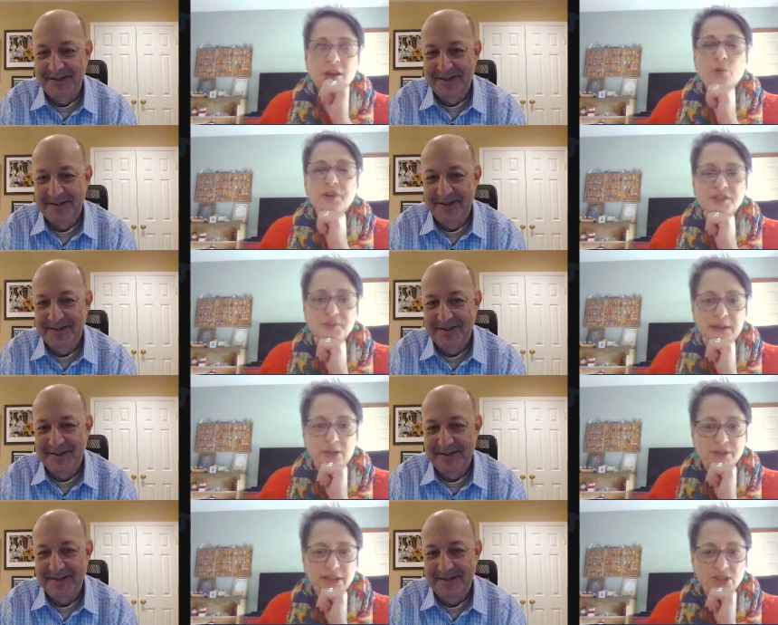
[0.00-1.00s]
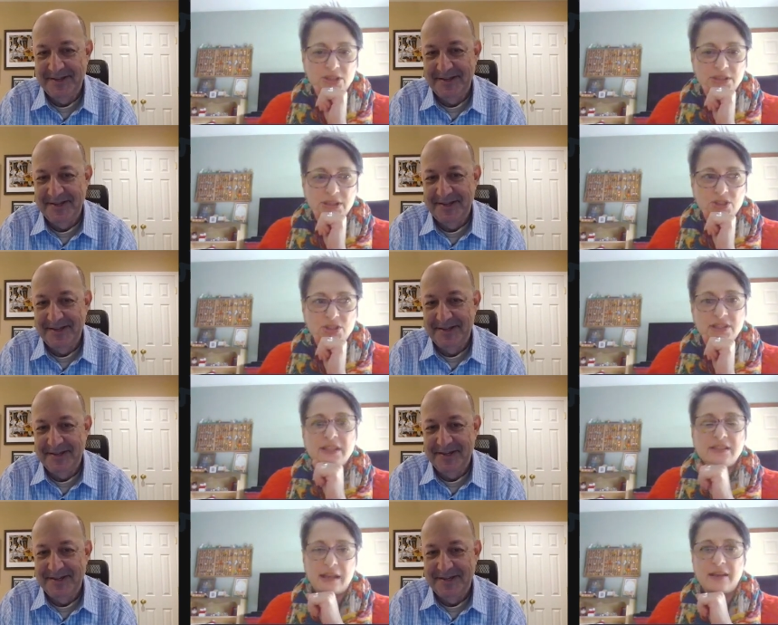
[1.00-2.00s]
Speaker 1: one of the speakers. I think she's a she's an
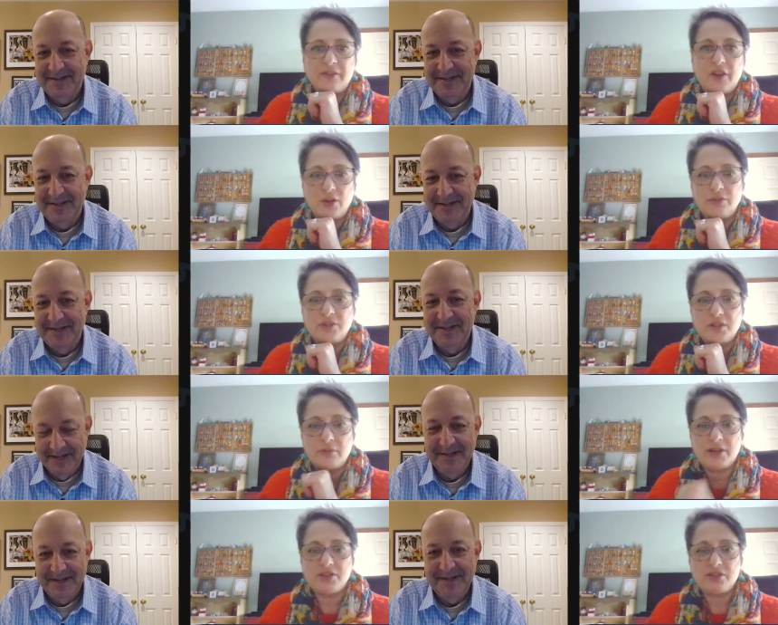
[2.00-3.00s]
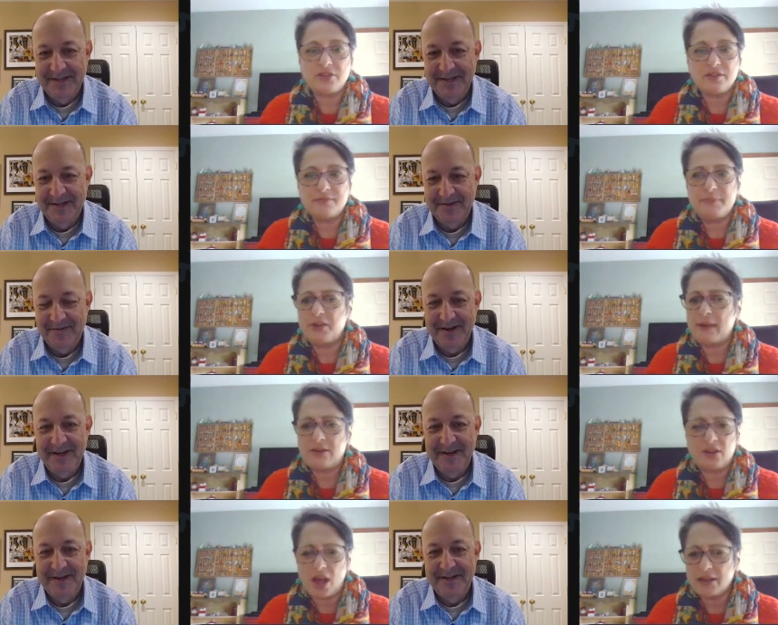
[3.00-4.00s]
executive coach in Rochester, been around
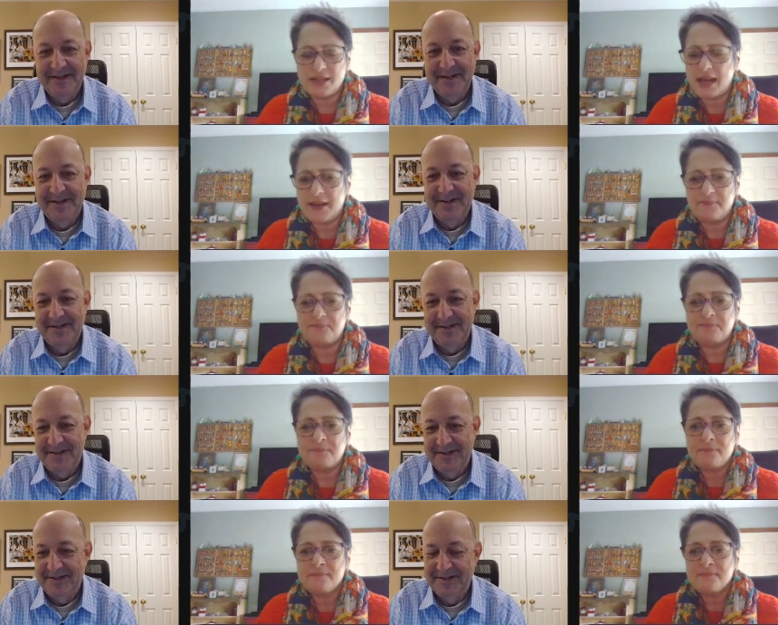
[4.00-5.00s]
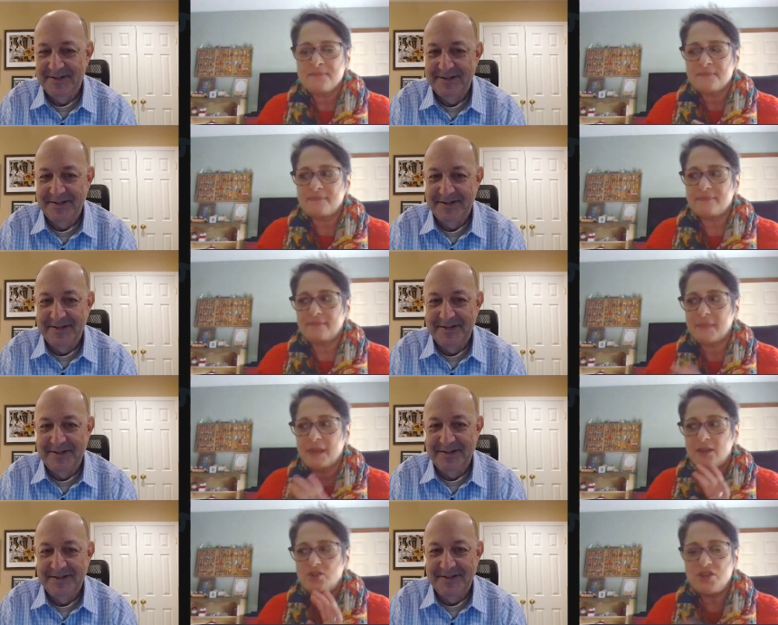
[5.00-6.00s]
a long time.
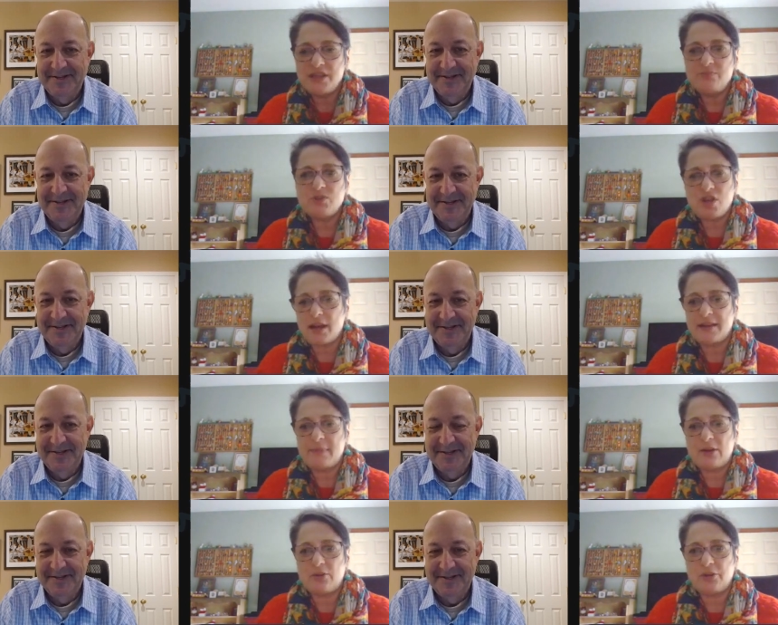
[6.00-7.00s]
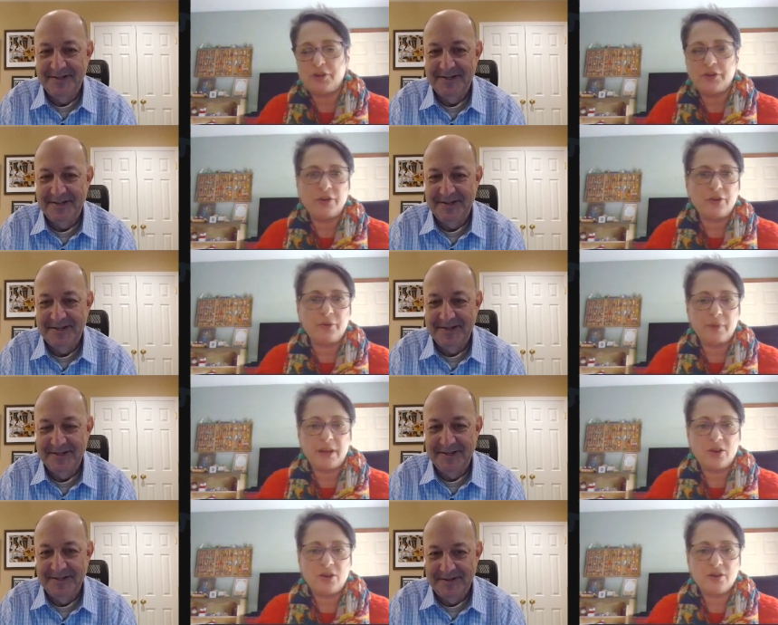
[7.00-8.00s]
She was talking about earlier in her
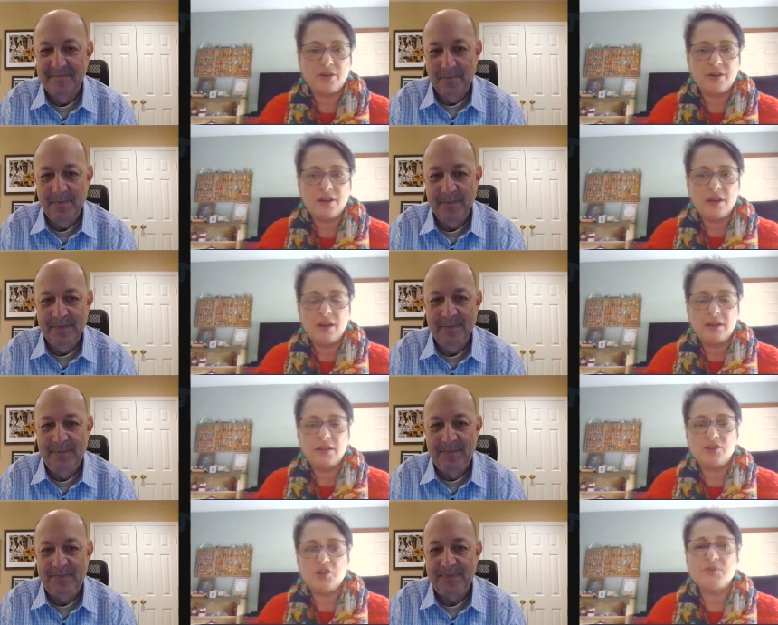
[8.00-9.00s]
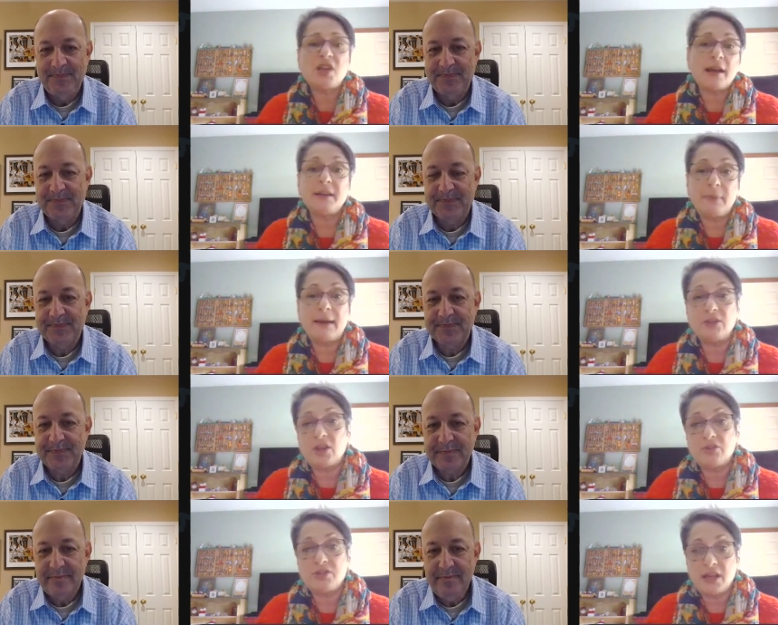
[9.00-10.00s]
career. Mm-hmm. She was talking about
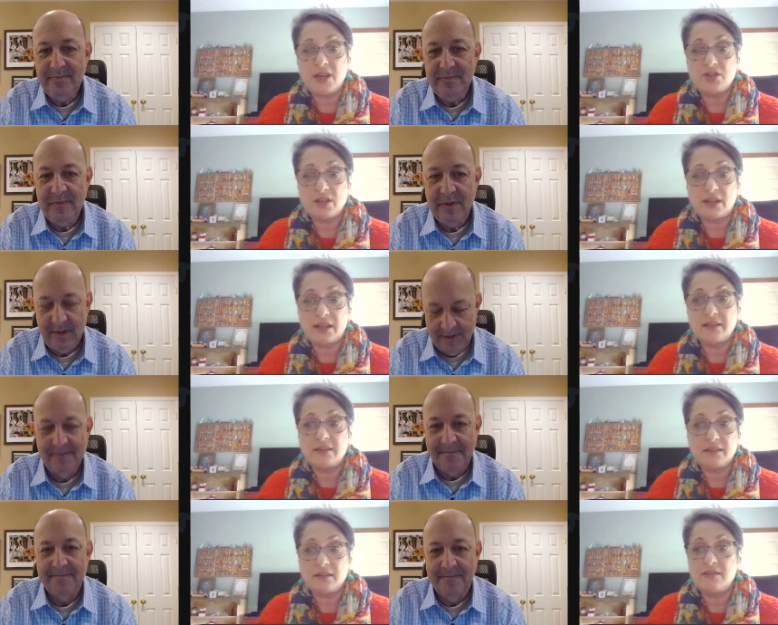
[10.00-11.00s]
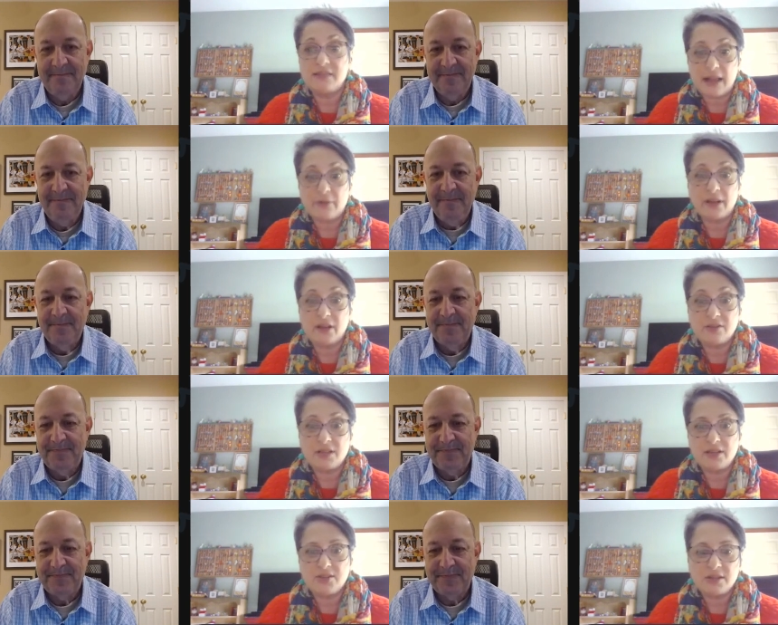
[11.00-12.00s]
negotiation, like salary mm-hmm.
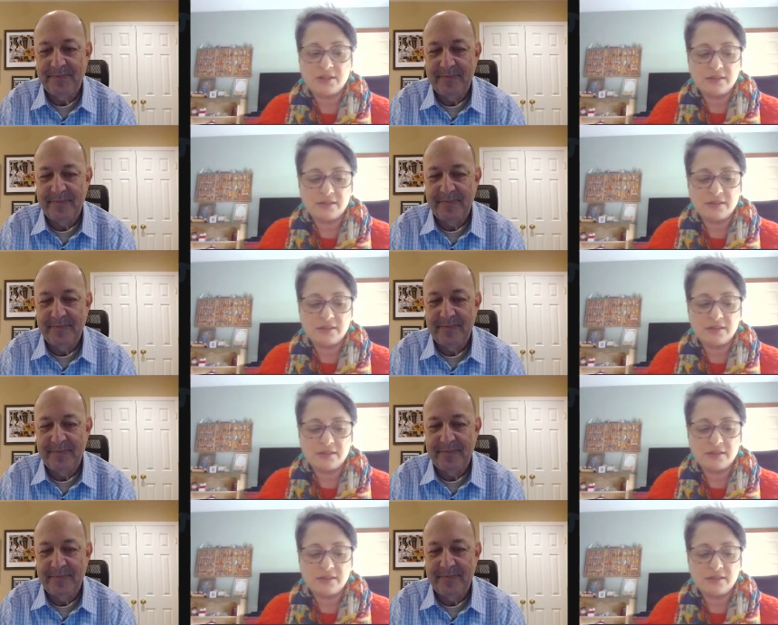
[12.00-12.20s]
negotiation,